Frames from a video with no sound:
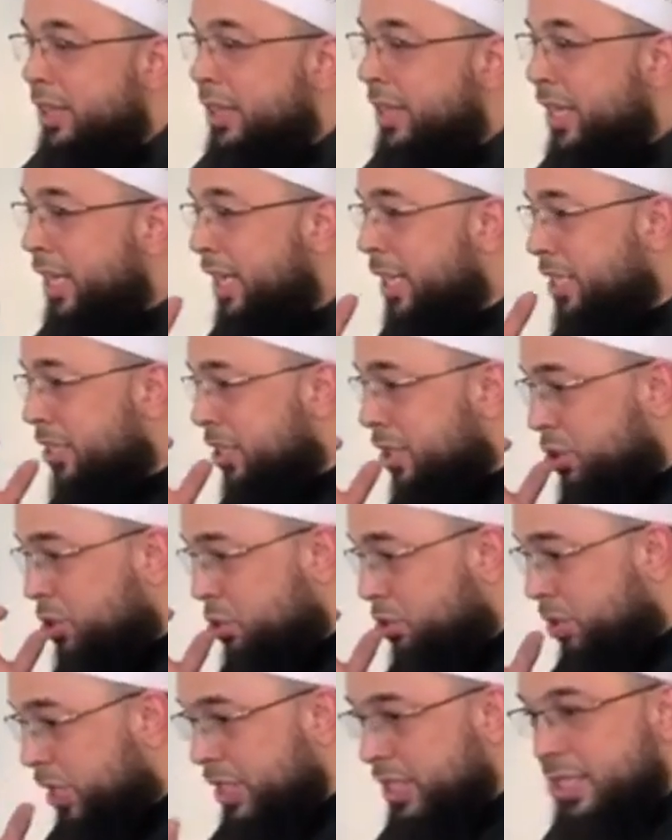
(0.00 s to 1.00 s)
things
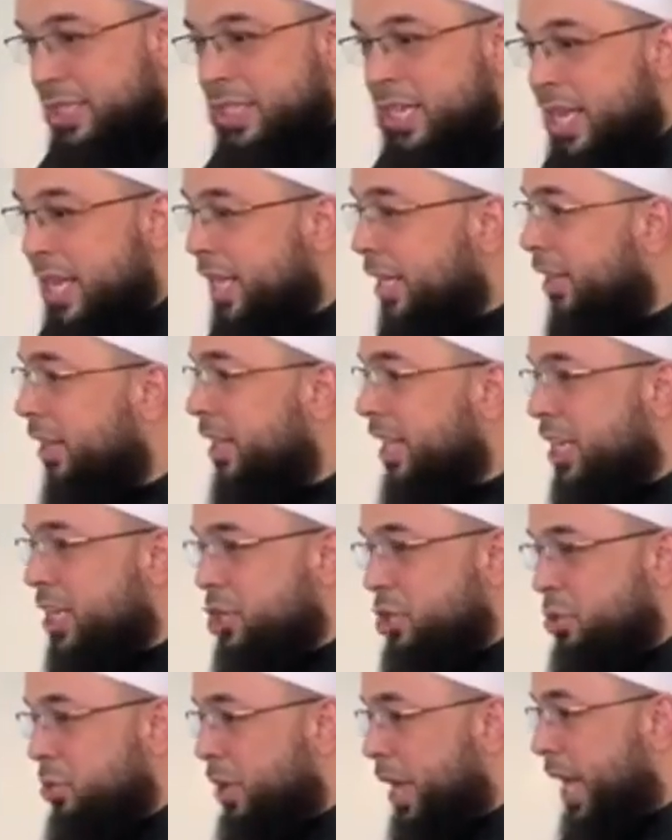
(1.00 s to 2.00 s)
that you can see and
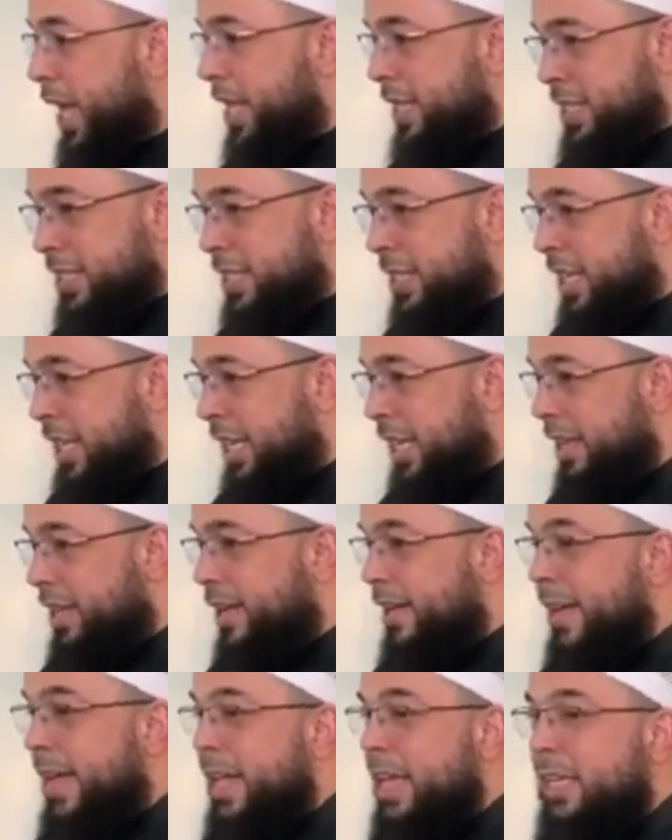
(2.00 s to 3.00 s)
things you can't see.
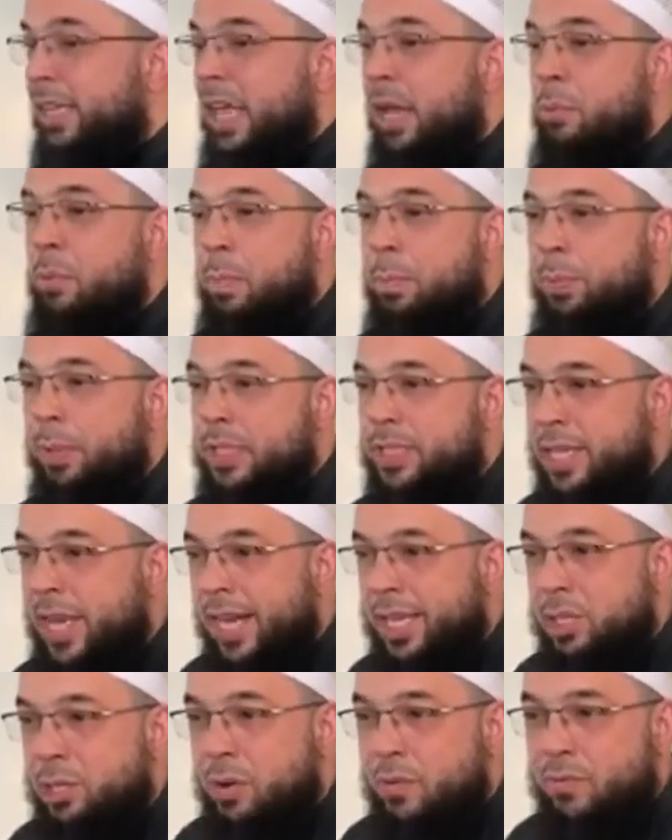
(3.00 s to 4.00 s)
They will
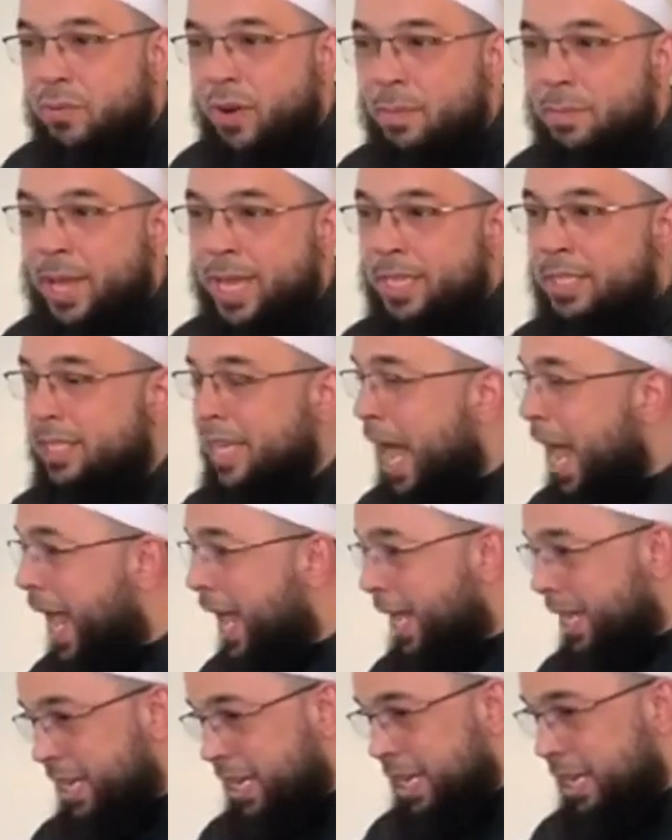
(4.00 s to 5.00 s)
protect you from
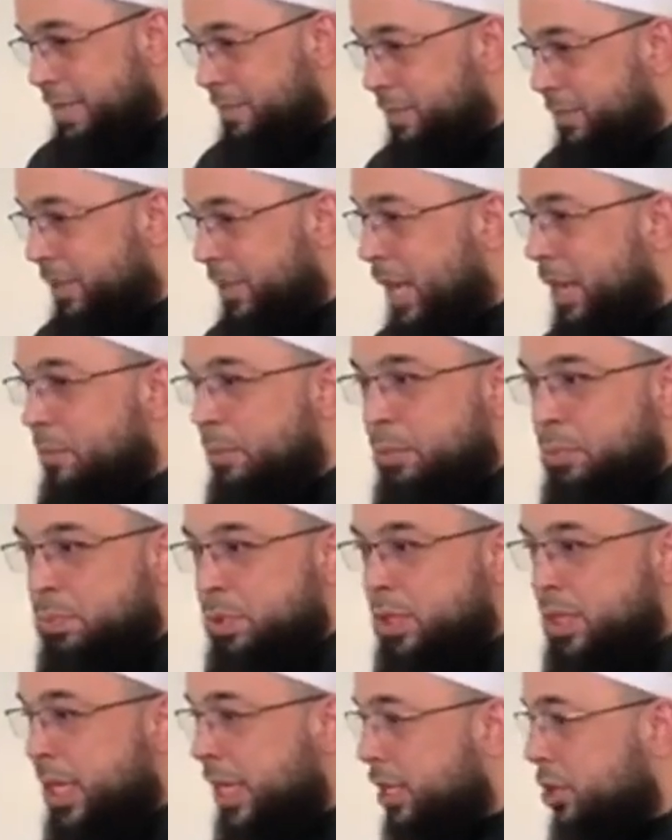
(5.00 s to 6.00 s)
anxiety. They will
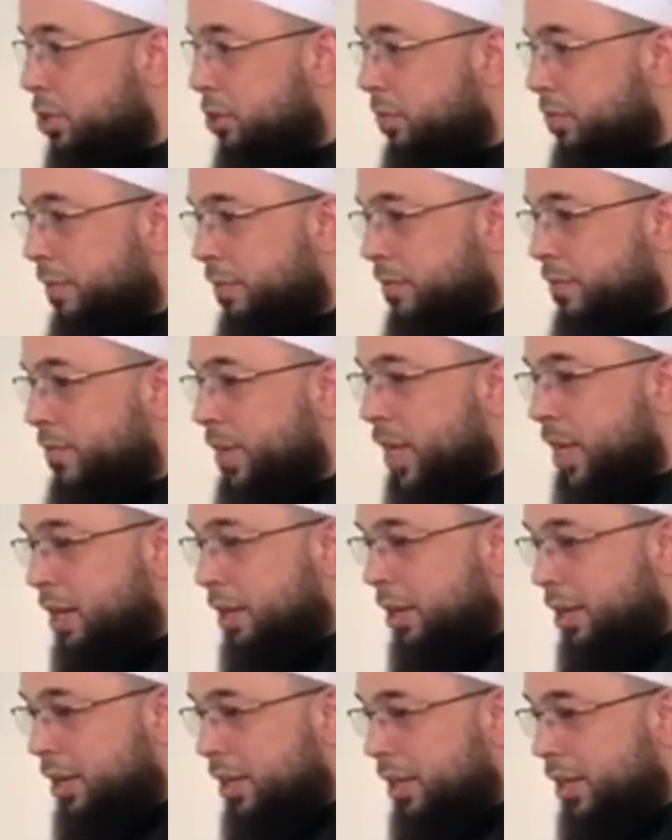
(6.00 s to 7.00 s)
protect you from fear.
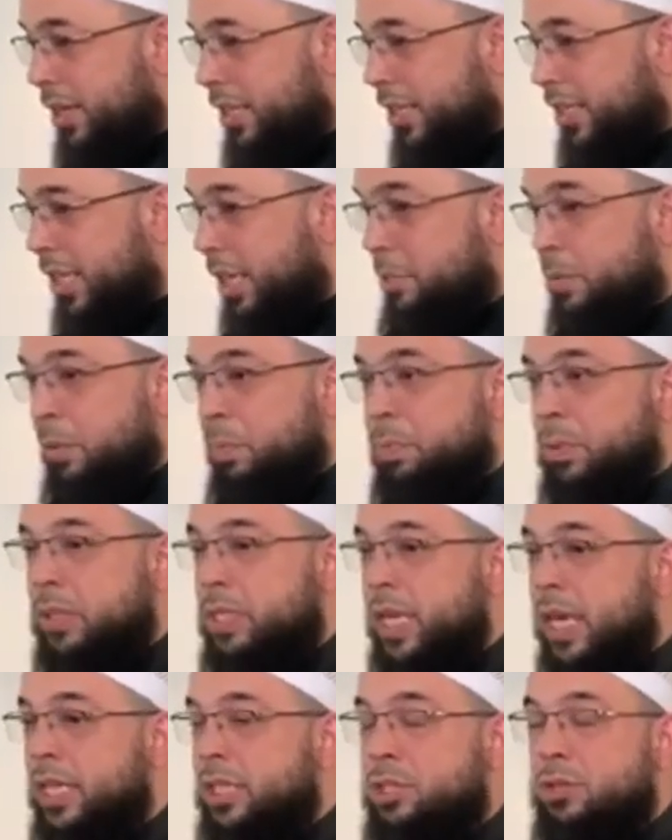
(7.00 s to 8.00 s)
They will
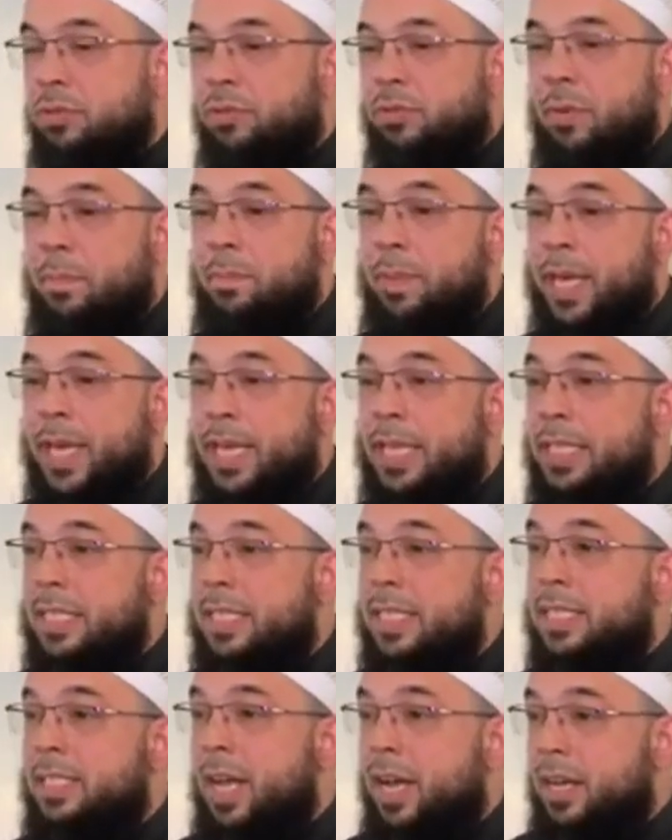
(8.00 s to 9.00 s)
protect you from being
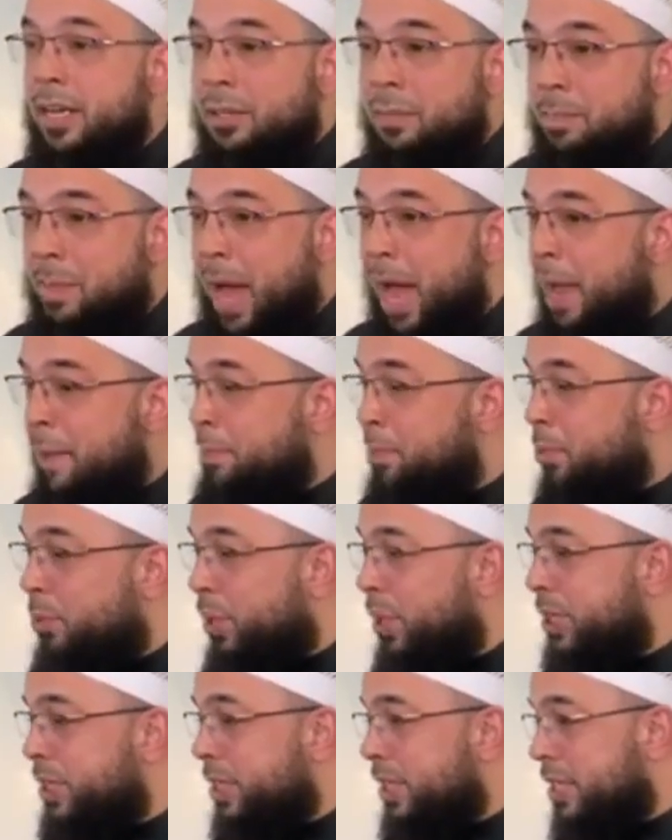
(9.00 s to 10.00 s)
stung by a
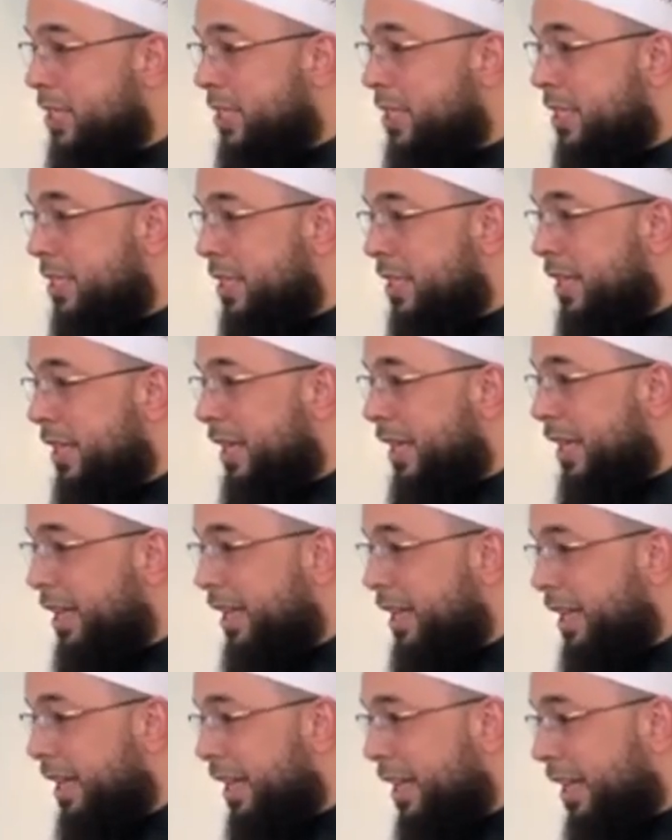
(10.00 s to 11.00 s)
poisonous
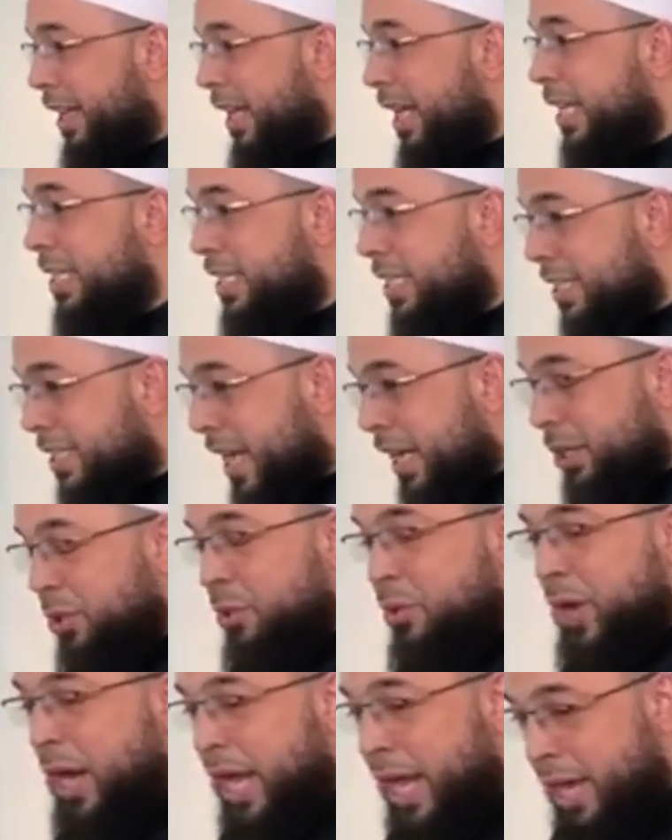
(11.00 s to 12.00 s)

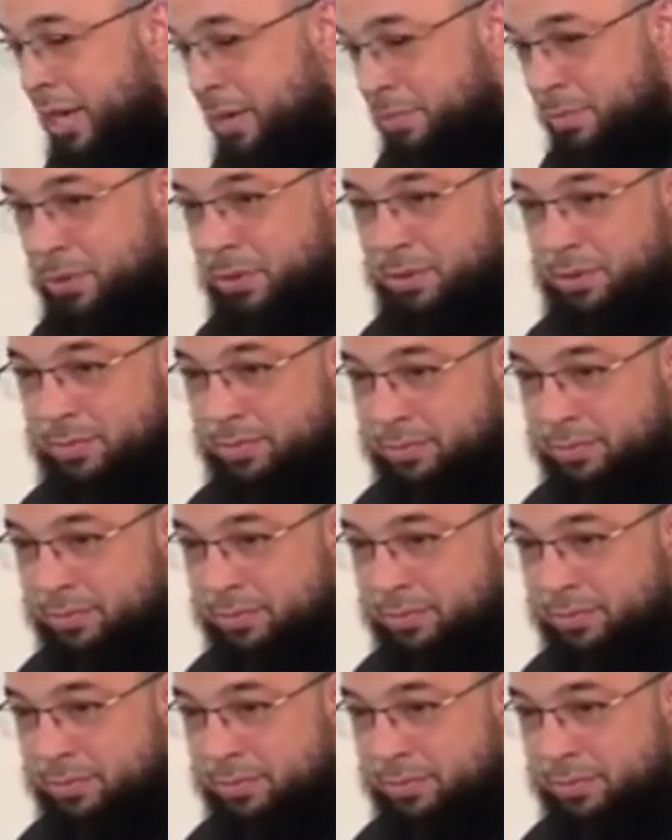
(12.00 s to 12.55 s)
insect or animal.